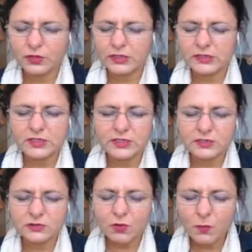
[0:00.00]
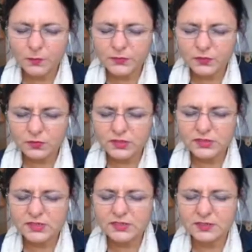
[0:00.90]
just stops, or it just
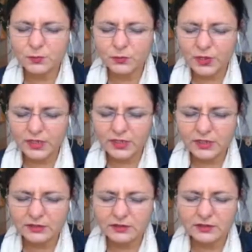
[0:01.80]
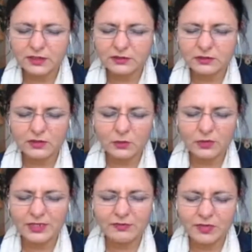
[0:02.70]
needs a break, and we
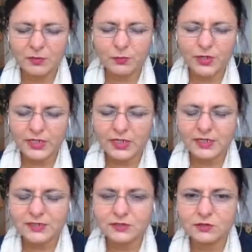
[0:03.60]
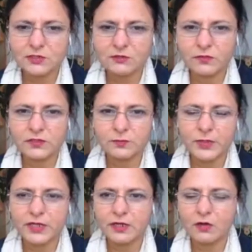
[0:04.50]
give it a break, and as soon as it feels
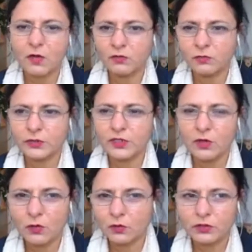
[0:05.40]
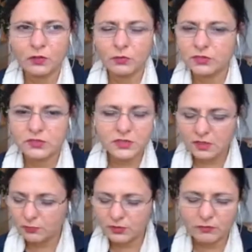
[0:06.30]
better, off we go. We
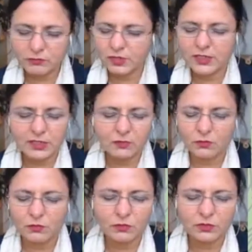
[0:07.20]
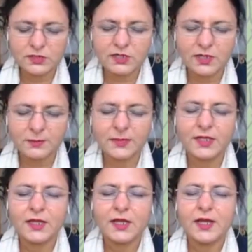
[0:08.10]
are running all the time.
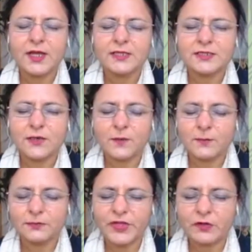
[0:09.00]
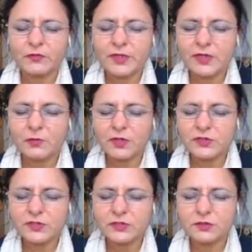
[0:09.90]
So I really want you
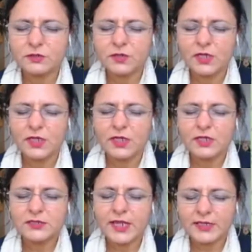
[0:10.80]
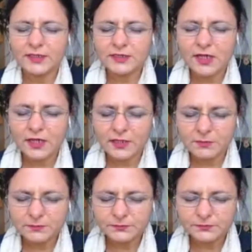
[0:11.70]
to take the time
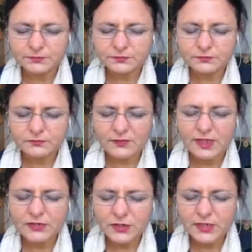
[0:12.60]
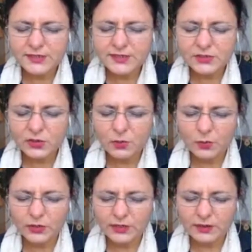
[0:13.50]
to listen to your
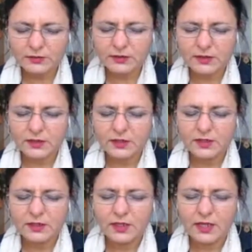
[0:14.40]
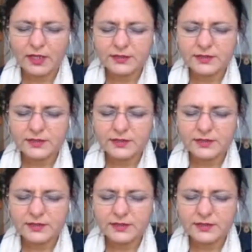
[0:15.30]
body, and